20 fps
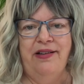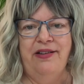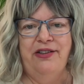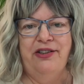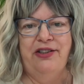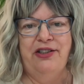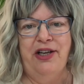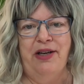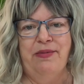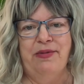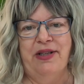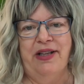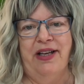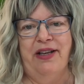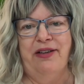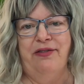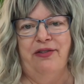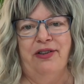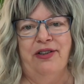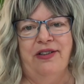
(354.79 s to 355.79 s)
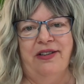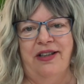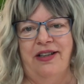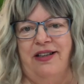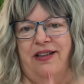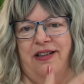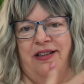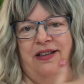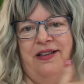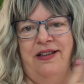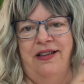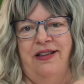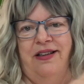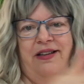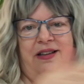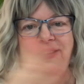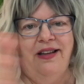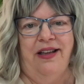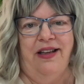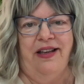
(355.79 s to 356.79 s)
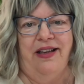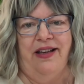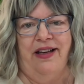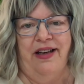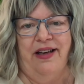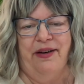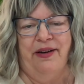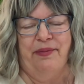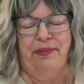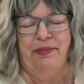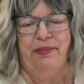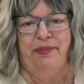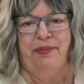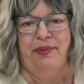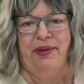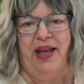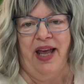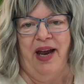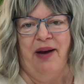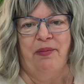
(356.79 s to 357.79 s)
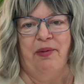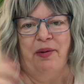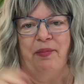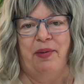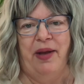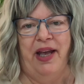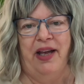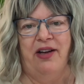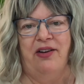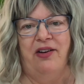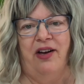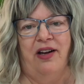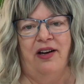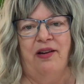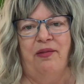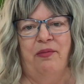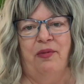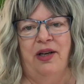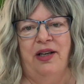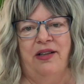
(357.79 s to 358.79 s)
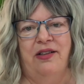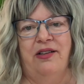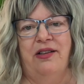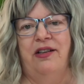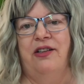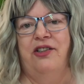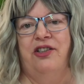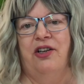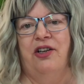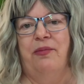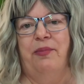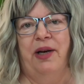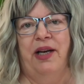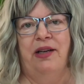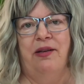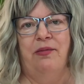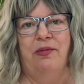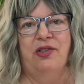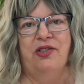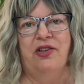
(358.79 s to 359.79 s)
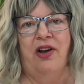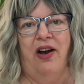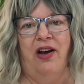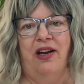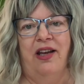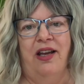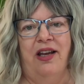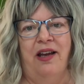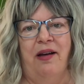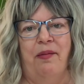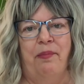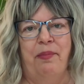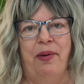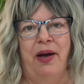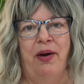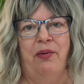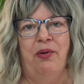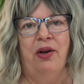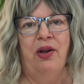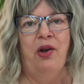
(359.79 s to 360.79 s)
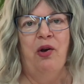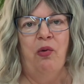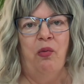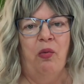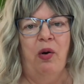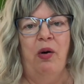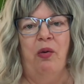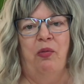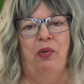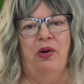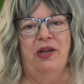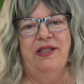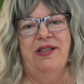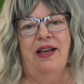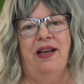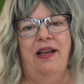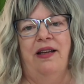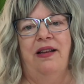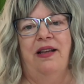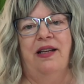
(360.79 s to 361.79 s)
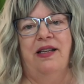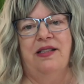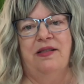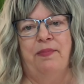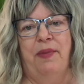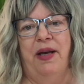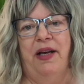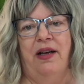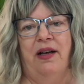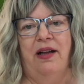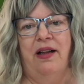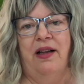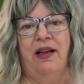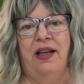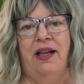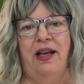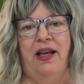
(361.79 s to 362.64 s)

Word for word: James Lankford, the, the uh, camera panned on him when Joe Biden was talking about what was in this bill.